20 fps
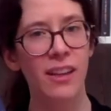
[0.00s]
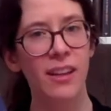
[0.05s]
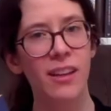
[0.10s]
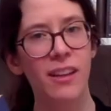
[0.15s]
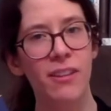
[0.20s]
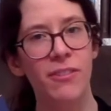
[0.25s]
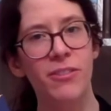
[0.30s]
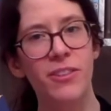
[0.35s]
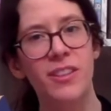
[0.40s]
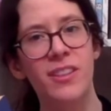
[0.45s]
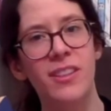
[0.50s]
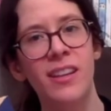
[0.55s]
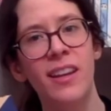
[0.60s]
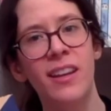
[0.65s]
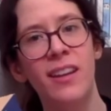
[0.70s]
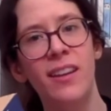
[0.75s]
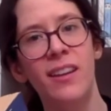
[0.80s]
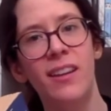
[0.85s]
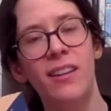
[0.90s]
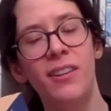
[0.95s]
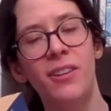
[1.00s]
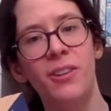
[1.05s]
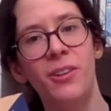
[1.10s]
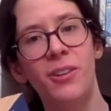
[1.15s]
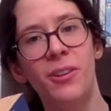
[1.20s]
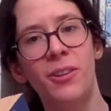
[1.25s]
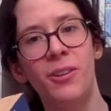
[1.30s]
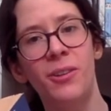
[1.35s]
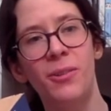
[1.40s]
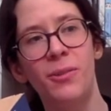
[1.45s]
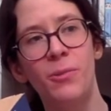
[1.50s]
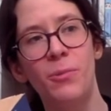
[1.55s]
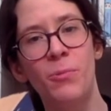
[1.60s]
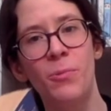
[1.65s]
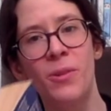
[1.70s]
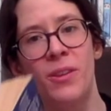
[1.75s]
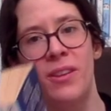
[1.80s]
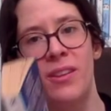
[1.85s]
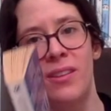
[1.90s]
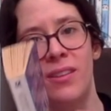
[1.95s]
If it's taken, you know,
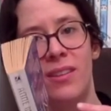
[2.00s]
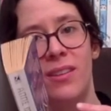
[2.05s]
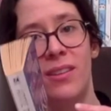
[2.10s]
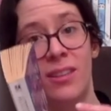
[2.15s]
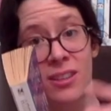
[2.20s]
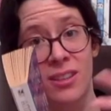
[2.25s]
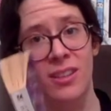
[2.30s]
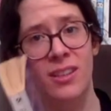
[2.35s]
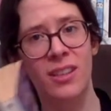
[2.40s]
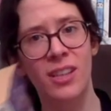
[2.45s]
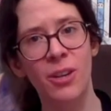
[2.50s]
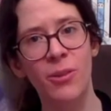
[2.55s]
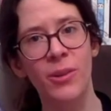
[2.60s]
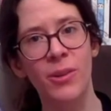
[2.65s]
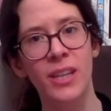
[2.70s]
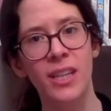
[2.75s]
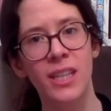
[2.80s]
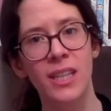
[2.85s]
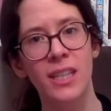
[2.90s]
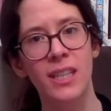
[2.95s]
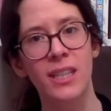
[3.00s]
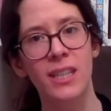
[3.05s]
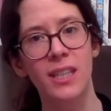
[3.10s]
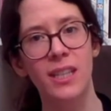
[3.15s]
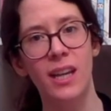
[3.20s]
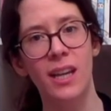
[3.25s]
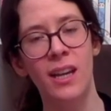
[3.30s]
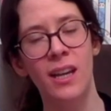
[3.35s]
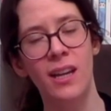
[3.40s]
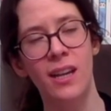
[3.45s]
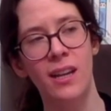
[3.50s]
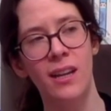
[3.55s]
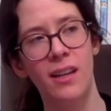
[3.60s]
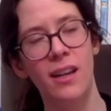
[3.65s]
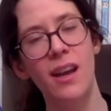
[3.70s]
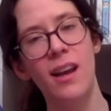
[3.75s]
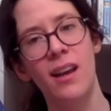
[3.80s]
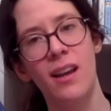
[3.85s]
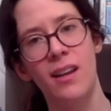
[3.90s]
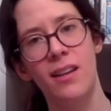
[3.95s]
within the series and
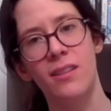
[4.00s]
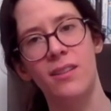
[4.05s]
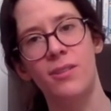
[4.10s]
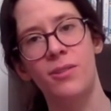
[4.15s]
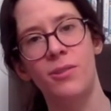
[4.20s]
as,